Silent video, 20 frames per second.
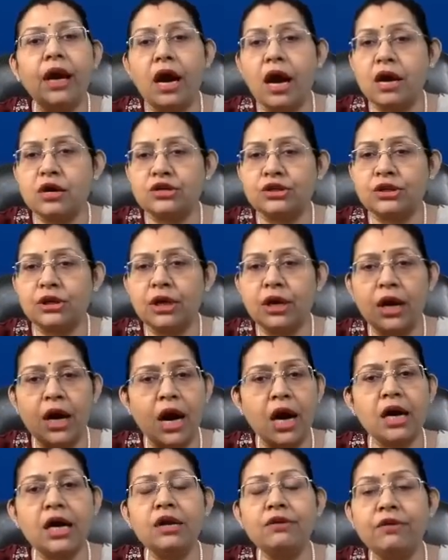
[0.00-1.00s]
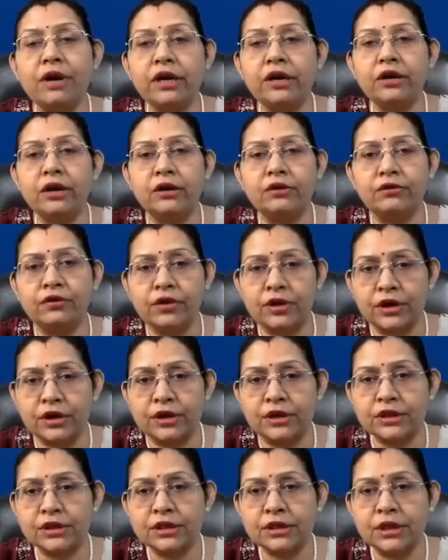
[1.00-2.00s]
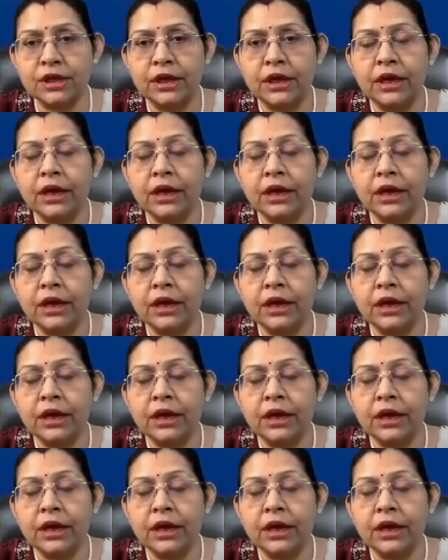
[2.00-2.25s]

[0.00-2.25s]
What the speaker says: ASHA, Anganwadi workers,